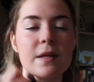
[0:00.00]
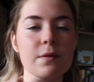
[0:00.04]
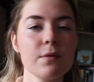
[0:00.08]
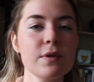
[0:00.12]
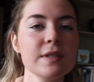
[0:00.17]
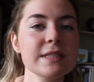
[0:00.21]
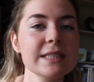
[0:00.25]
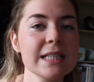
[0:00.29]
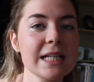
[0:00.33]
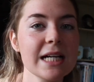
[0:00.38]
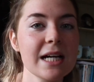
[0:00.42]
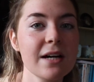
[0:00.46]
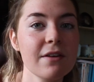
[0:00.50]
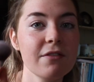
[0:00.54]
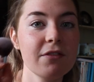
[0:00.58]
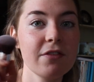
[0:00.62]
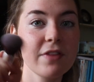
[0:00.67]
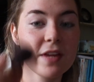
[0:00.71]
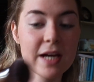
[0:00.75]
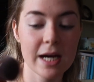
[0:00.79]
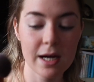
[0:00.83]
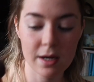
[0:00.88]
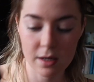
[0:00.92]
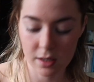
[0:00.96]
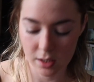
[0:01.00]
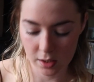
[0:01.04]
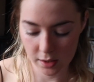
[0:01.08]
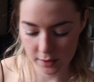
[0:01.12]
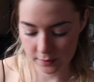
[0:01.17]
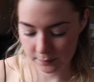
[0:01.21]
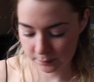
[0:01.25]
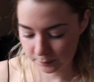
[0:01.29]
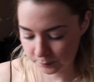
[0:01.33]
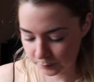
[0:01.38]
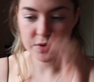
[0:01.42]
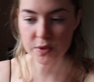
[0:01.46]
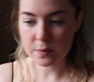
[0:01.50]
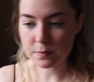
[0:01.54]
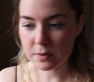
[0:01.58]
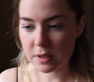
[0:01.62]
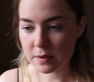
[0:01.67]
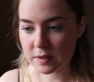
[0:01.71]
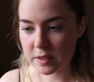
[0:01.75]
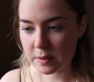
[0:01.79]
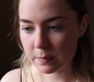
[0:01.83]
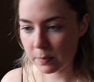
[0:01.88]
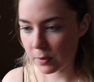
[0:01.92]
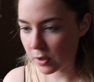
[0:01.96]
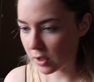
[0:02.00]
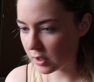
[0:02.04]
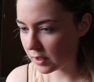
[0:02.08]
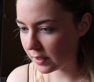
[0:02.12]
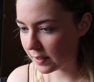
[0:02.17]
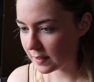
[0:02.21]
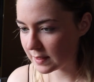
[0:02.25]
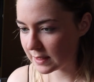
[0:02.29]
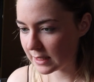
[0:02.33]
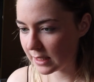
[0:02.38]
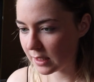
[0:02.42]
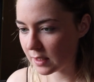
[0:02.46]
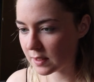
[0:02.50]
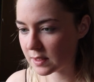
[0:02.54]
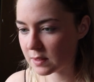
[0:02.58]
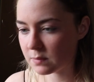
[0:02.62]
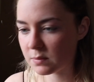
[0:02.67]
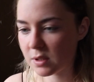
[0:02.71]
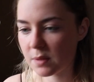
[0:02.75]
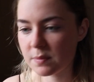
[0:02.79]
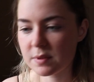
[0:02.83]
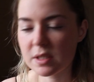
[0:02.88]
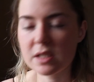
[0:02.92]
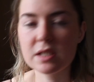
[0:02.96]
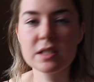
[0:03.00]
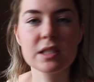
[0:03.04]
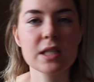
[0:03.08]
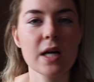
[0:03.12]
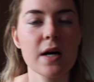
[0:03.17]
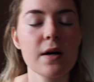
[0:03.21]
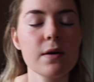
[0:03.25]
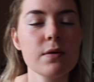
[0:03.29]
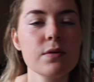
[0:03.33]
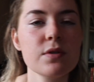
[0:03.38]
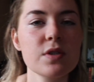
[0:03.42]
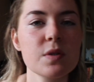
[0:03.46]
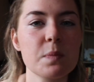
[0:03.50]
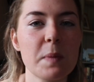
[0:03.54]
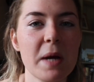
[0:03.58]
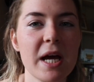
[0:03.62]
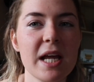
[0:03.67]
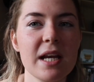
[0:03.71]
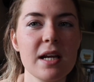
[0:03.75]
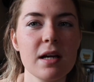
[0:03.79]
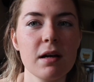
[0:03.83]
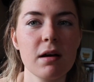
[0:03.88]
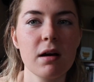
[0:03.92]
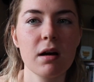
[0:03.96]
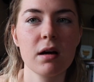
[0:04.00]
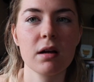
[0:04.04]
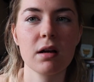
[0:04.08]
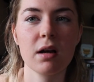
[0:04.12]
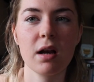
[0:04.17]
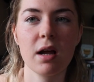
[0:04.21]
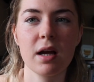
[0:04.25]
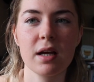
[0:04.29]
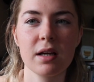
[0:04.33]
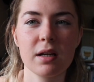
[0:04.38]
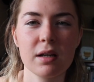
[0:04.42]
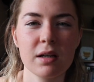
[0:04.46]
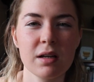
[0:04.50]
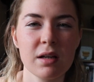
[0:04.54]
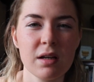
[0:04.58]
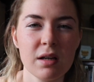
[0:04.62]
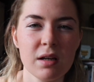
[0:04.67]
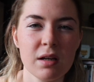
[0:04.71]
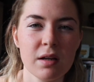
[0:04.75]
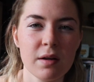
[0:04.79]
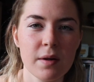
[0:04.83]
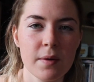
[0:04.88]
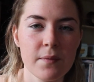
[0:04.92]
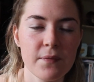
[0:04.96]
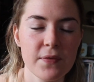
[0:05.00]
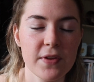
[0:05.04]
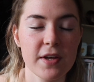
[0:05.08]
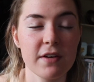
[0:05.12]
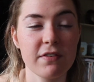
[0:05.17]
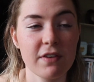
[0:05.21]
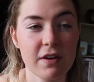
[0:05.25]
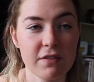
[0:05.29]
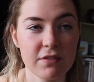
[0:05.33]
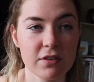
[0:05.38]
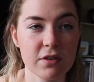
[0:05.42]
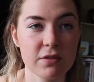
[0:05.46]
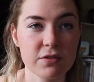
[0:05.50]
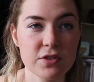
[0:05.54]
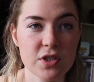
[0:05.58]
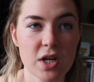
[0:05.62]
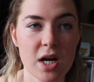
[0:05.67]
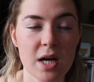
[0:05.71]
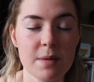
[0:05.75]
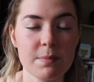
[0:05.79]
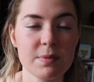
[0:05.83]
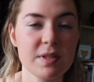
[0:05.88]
Once I have that on, sometimes I put on concealer, sometimes I don't, depending on like if I have enough time.